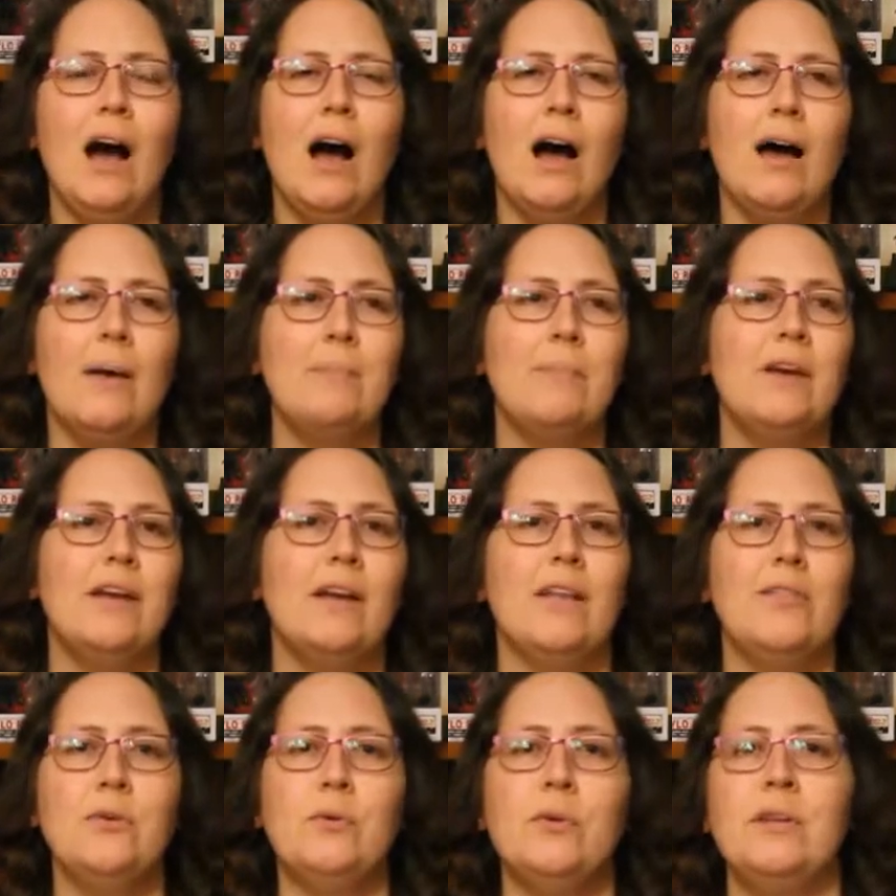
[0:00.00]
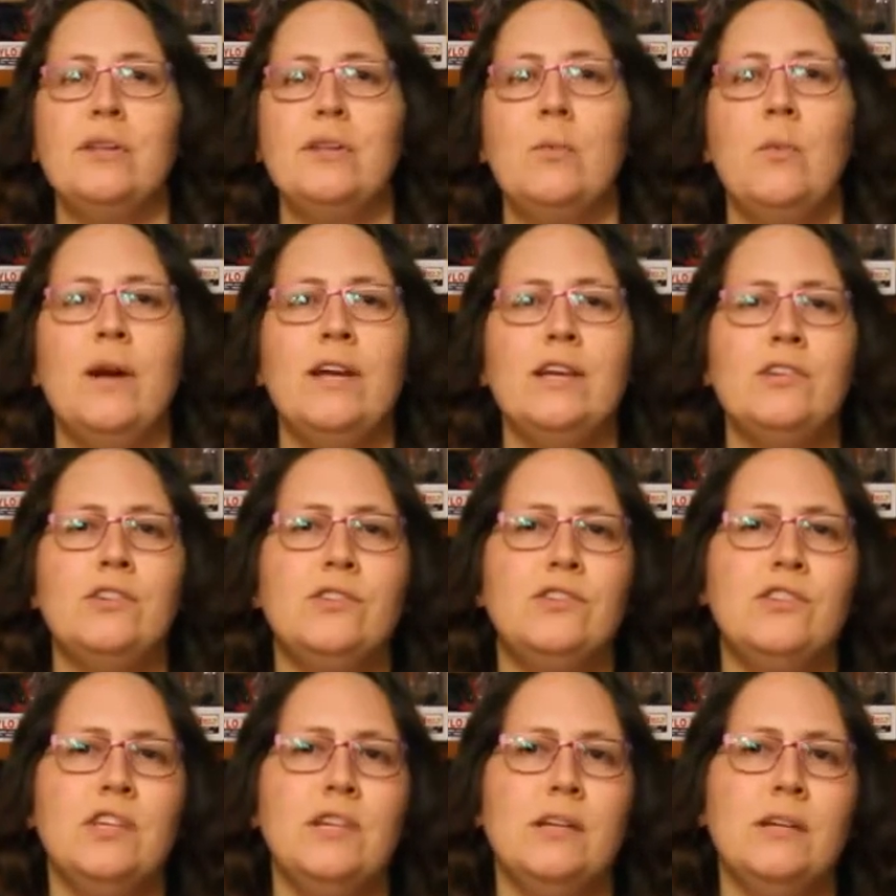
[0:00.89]
I thought the way
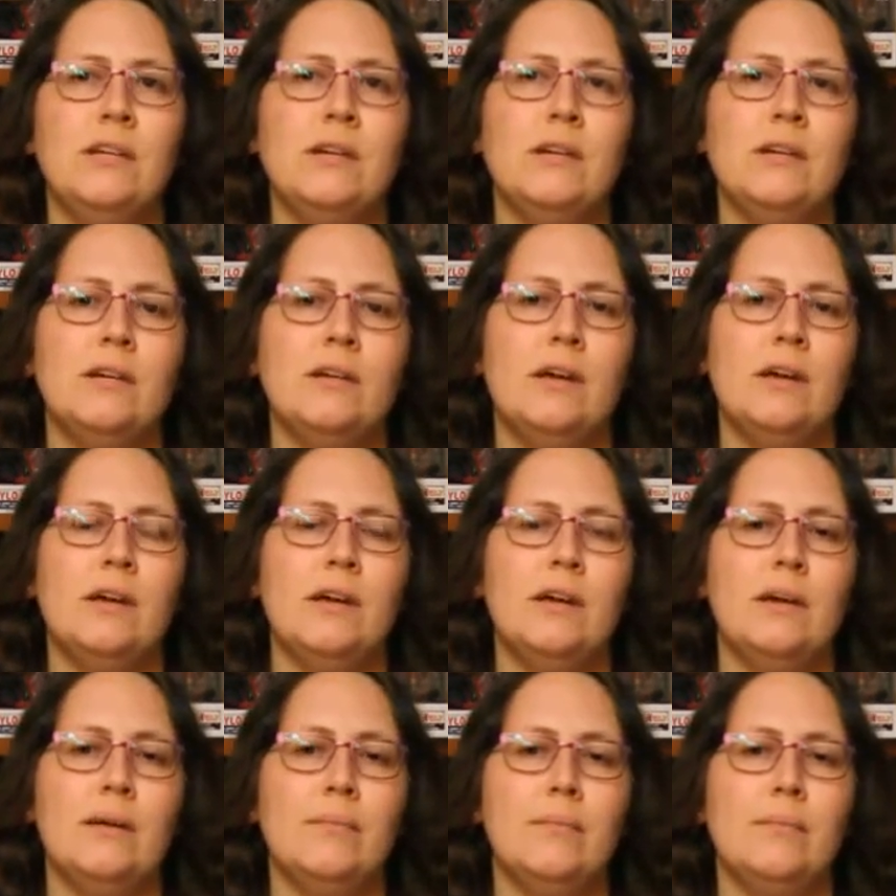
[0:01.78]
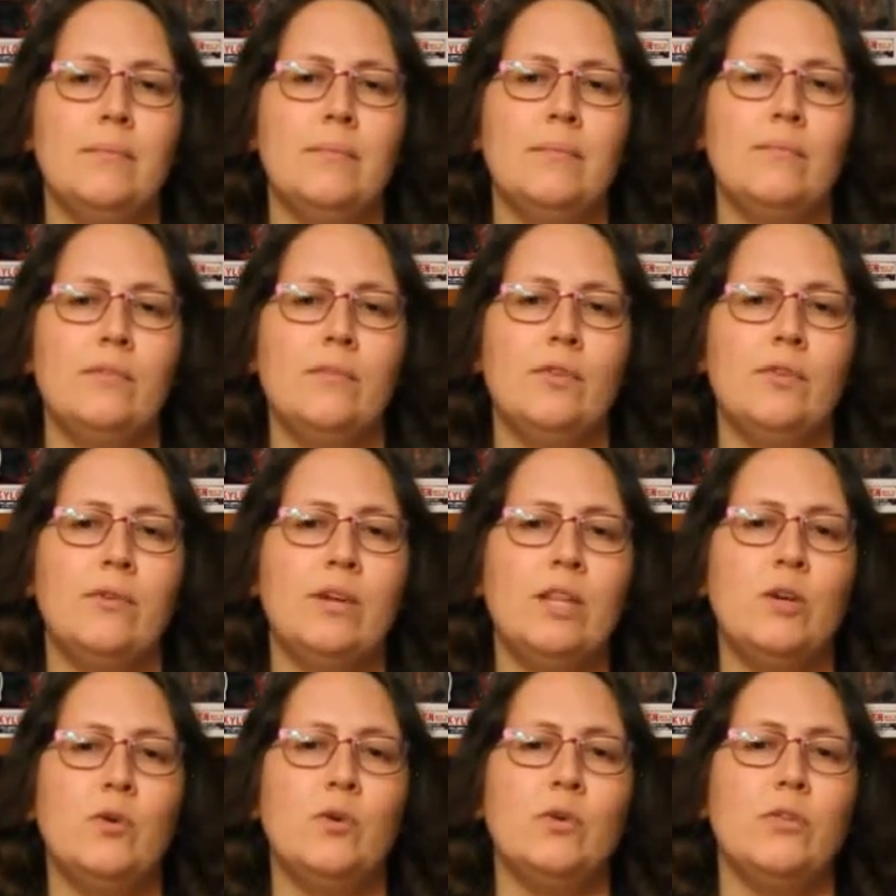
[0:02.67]
she, or the way
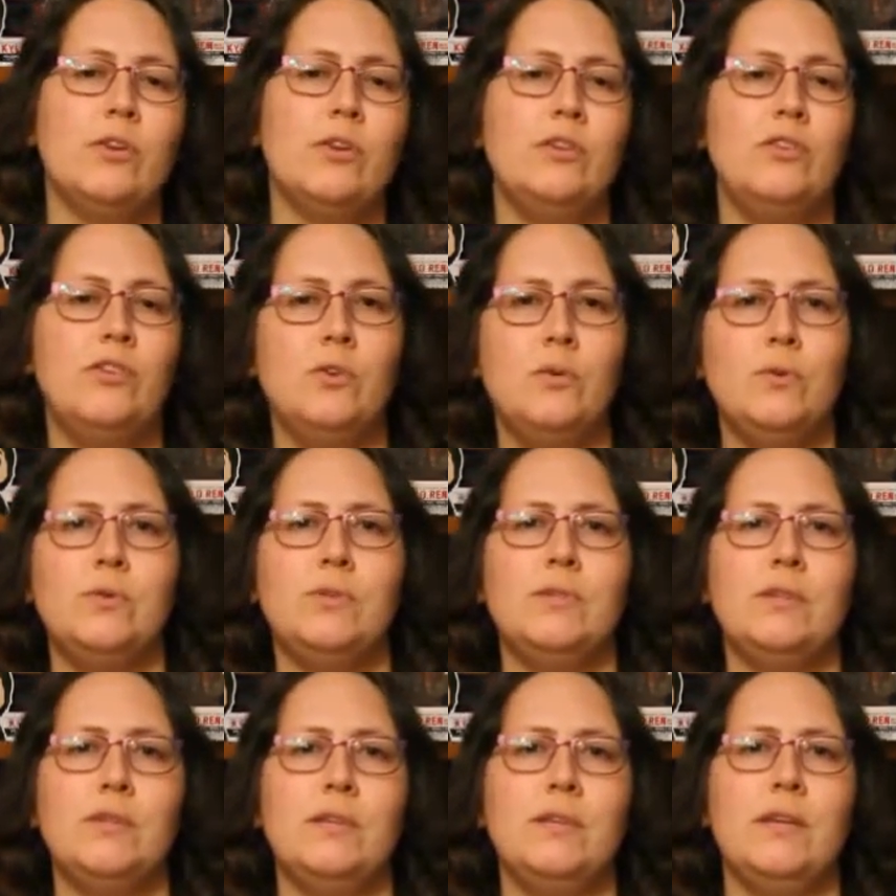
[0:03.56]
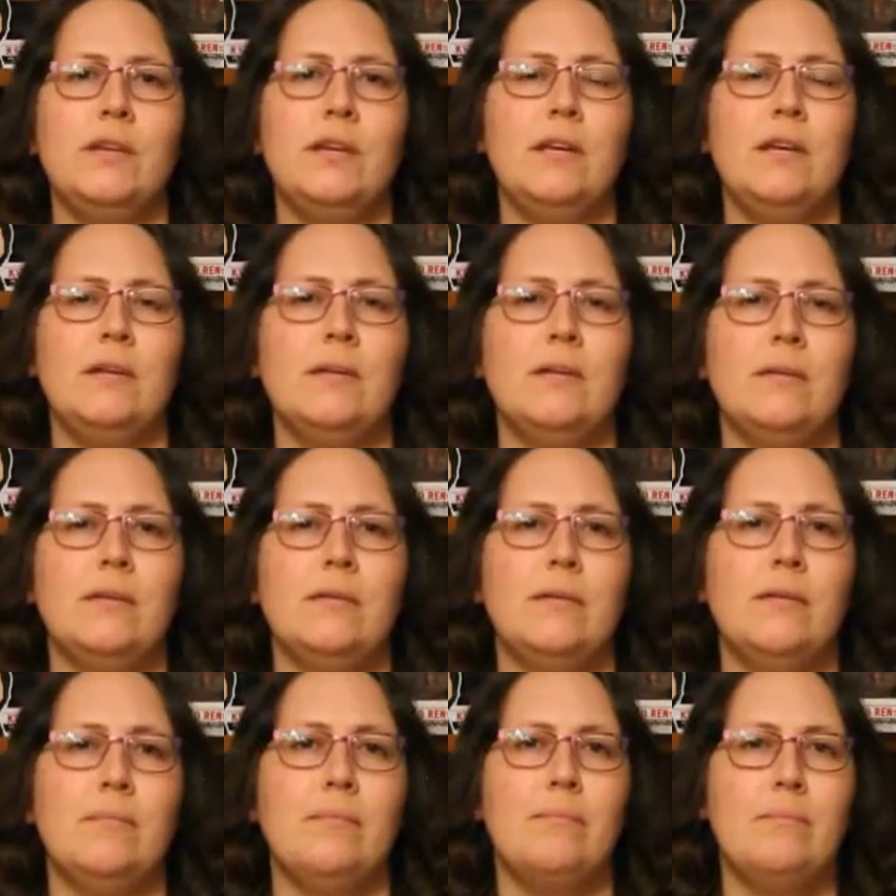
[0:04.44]
the author used the
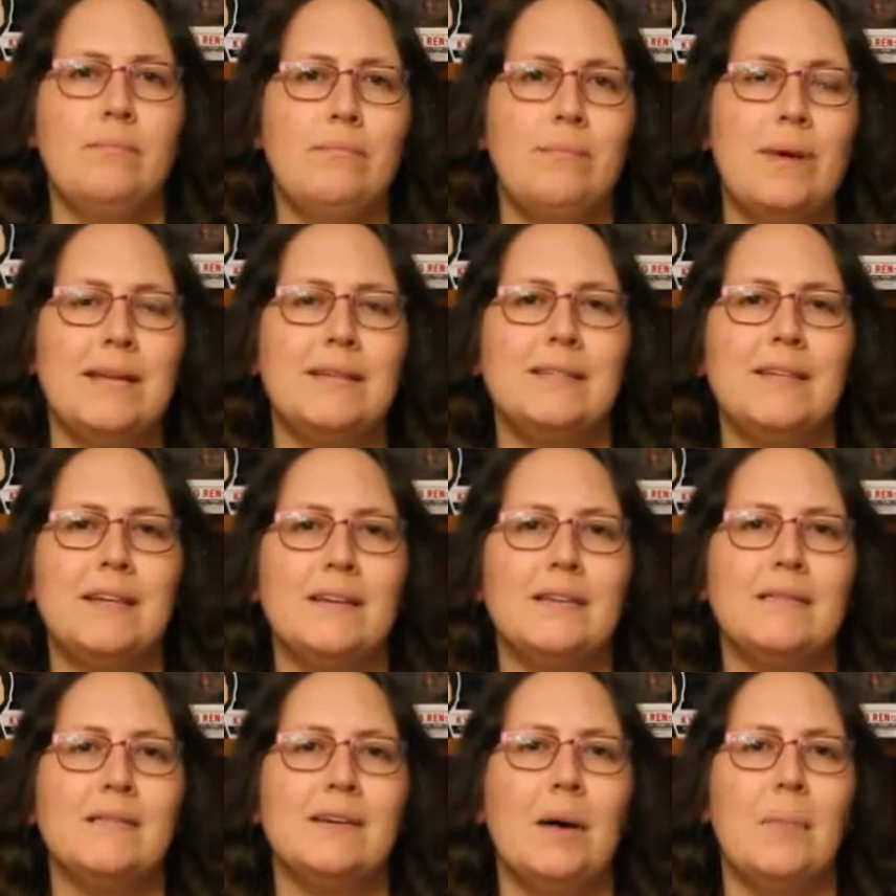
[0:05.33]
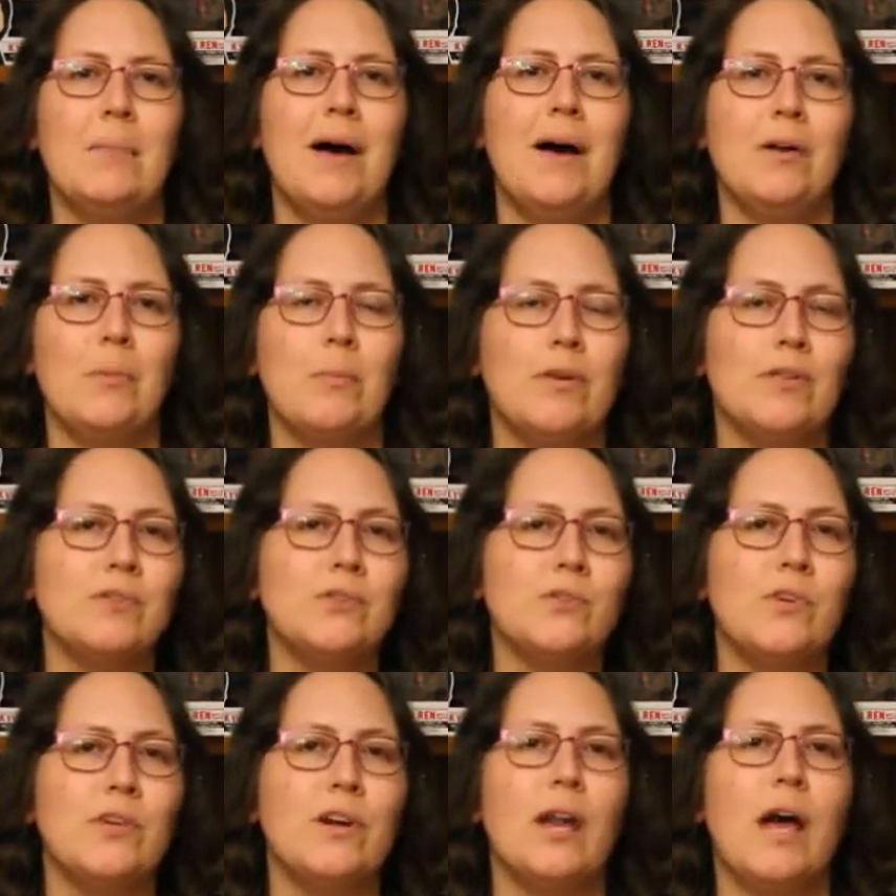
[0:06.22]
basic gunpowder plot
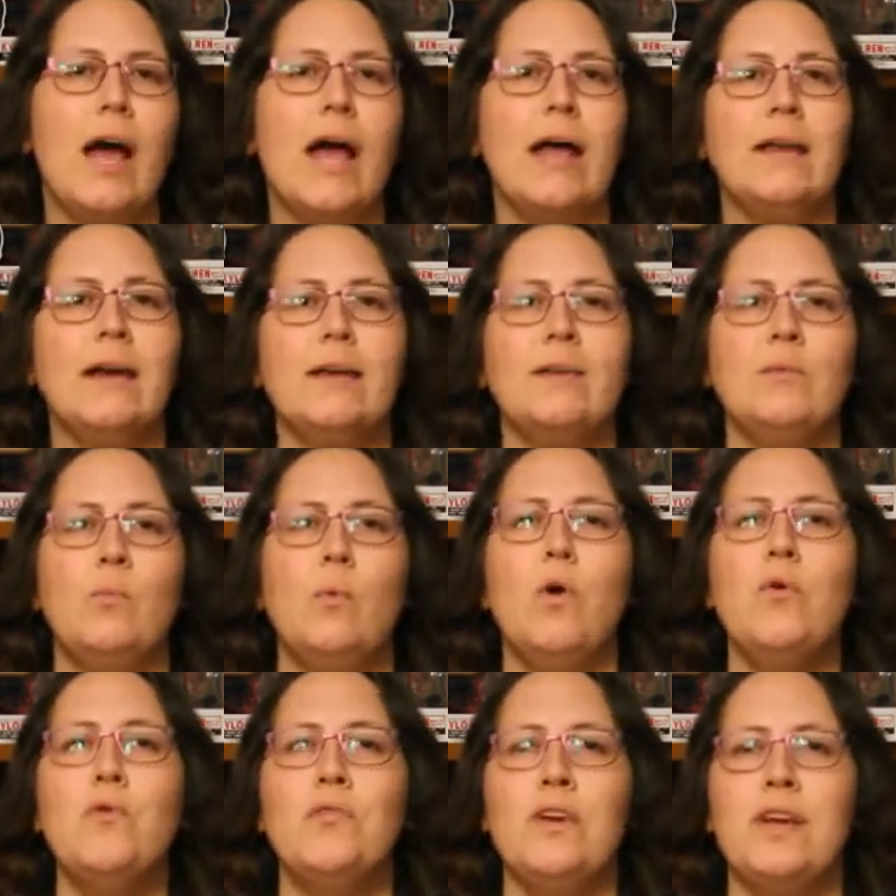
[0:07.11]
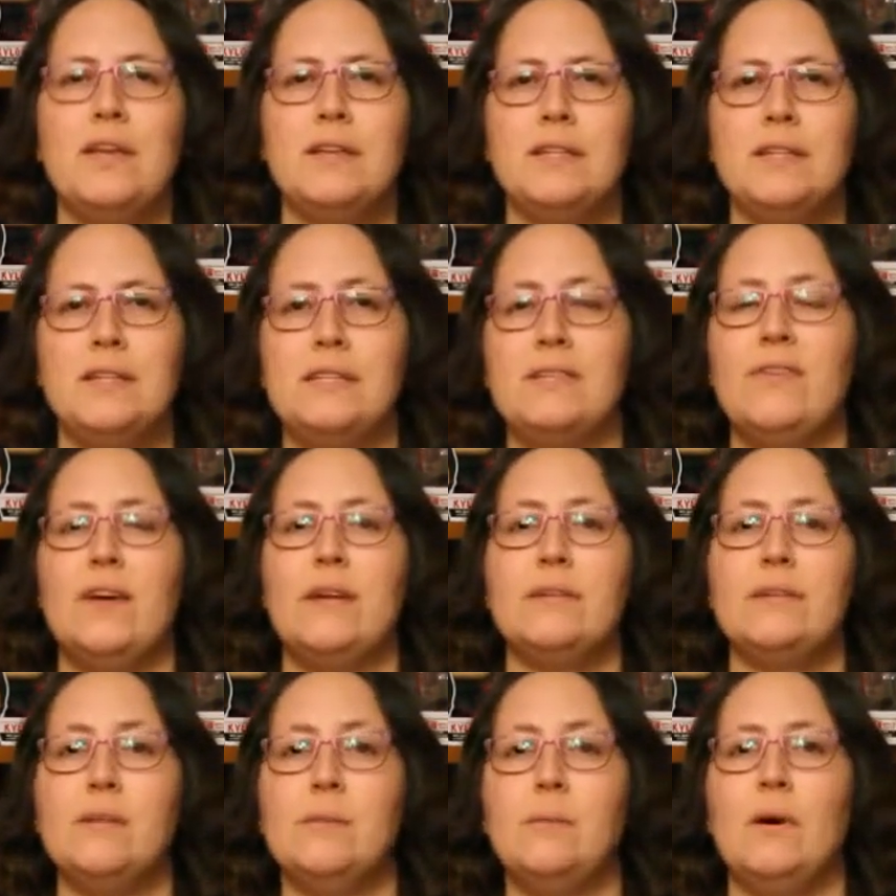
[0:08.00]
storyline and wove it into this
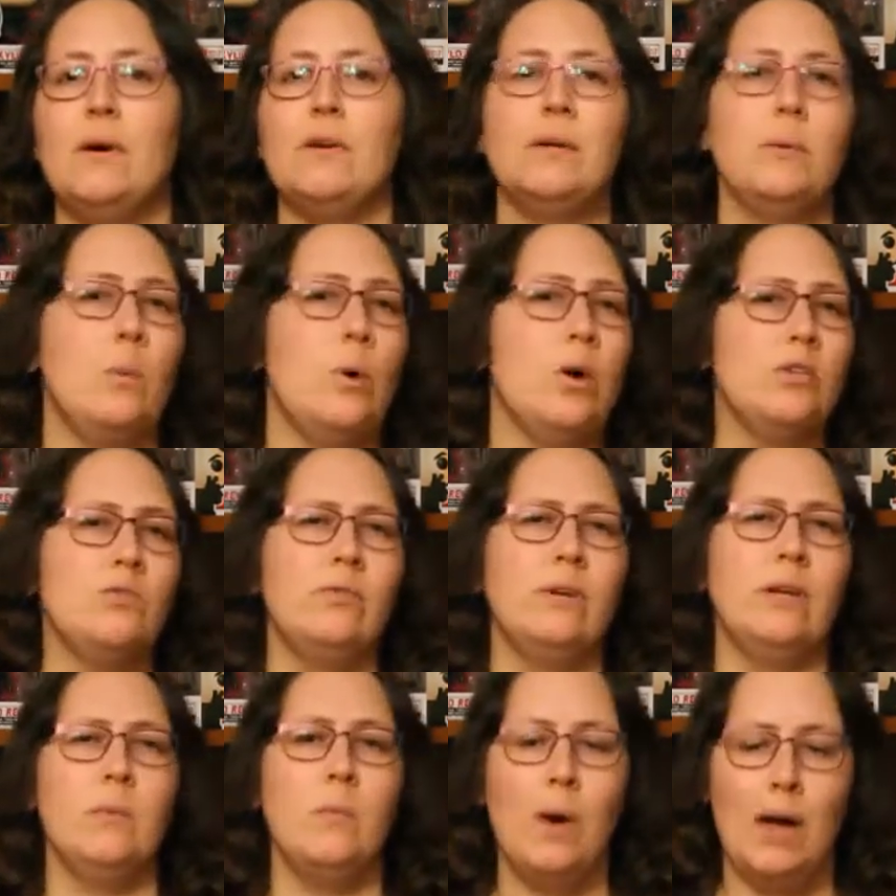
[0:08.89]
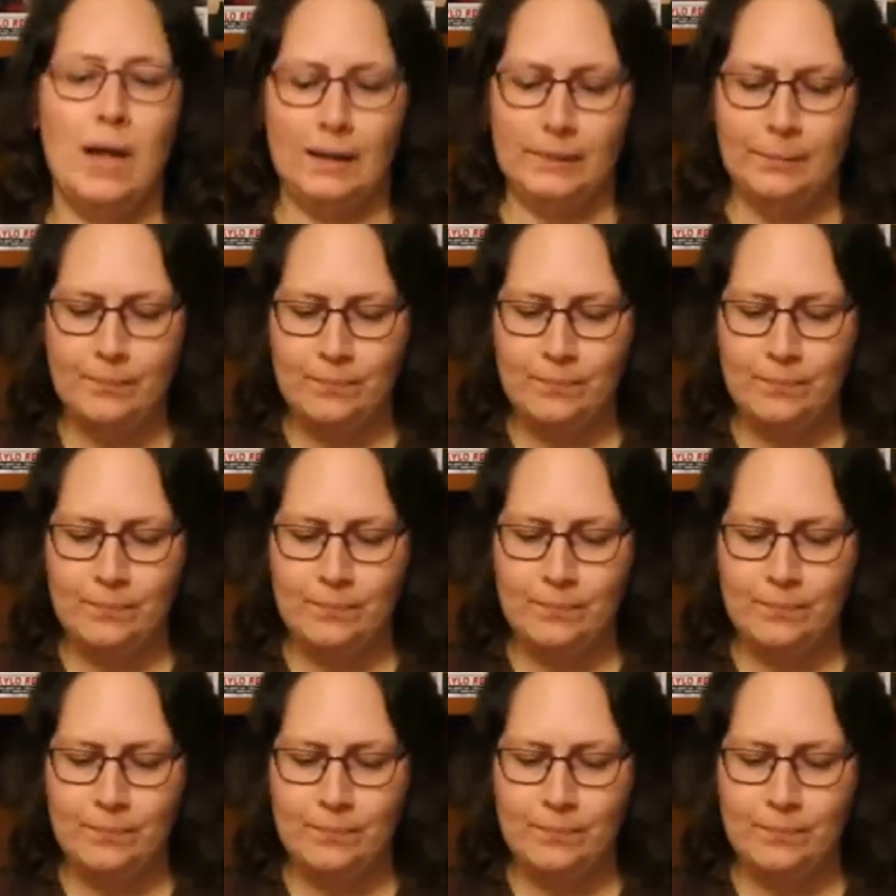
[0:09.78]
fantasy world, it worked really well.